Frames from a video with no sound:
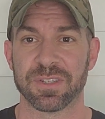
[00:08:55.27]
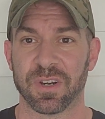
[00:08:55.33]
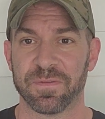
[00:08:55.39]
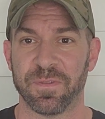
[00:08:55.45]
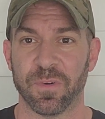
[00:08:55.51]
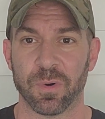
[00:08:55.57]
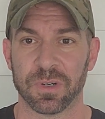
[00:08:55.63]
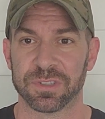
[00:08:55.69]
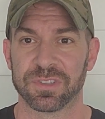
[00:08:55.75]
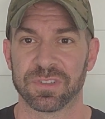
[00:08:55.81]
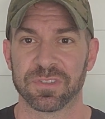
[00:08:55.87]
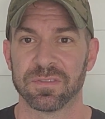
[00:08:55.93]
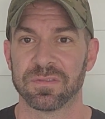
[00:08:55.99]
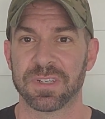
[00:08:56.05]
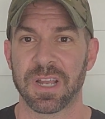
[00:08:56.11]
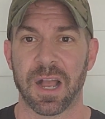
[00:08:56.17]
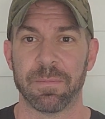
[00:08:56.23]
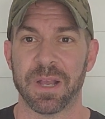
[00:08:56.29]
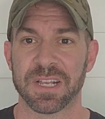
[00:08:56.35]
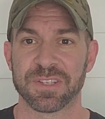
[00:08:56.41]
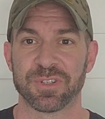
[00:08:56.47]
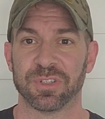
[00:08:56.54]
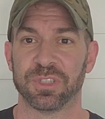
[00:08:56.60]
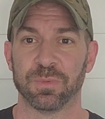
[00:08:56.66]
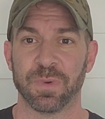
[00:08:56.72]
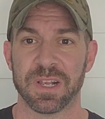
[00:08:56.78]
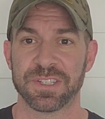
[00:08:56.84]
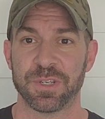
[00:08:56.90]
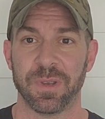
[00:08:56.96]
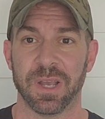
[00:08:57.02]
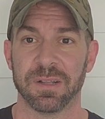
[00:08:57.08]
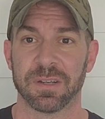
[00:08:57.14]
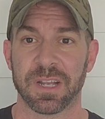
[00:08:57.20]
Air Force combat search and
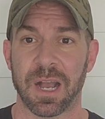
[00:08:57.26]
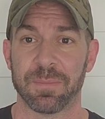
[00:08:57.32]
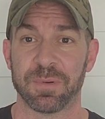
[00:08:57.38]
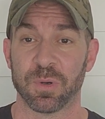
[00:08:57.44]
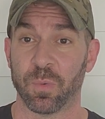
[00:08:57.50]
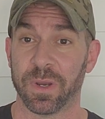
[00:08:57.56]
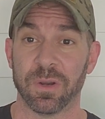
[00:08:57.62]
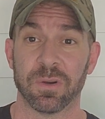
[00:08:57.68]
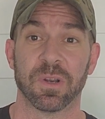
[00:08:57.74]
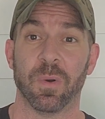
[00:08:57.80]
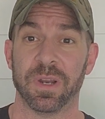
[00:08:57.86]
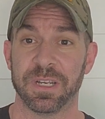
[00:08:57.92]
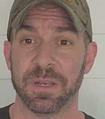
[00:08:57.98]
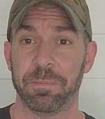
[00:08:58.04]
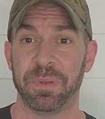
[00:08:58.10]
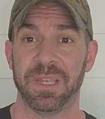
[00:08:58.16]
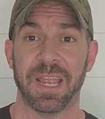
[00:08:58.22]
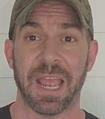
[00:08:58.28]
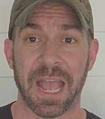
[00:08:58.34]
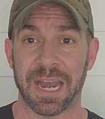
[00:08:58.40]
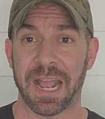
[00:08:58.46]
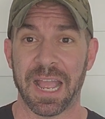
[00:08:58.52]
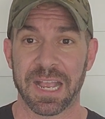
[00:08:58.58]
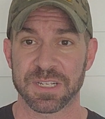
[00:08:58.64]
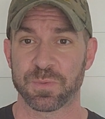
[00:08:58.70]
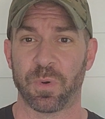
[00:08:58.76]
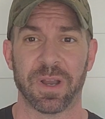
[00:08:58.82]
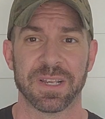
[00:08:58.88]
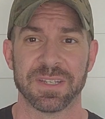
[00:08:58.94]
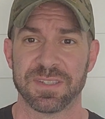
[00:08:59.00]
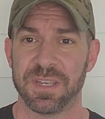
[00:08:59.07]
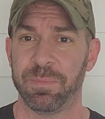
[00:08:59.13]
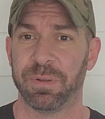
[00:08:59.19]
rescue helicopter, we are going to be at X, Y,
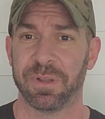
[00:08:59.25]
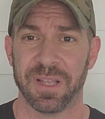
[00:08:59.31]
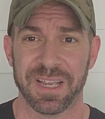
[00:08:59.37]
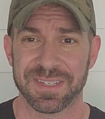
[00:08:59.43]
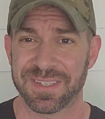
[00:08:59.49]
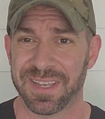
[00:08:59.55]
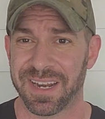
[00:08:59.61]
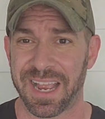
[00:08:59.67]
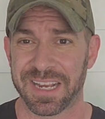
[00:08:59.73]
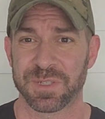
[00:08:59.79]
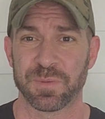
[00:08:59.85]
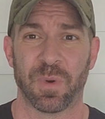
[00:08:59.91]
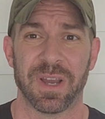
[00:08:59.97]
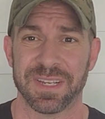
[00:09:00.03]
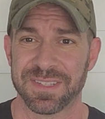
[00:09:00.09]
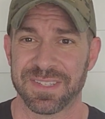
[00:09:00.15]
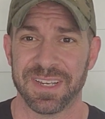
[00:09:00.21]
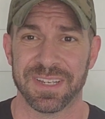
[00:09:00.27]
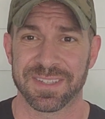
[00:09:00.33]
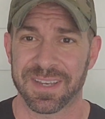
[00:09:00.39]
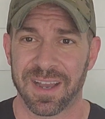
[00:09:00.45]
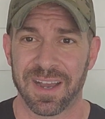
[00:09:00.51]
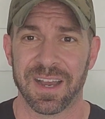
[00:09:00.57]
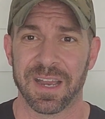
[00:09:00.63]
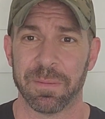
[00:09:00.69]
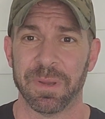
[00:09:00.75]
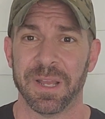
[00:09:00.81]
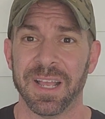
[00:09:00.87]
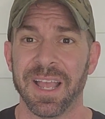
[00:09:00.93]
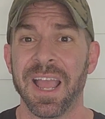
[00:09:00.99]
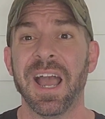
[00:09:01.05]
and Z place at X, Y, and Z a time,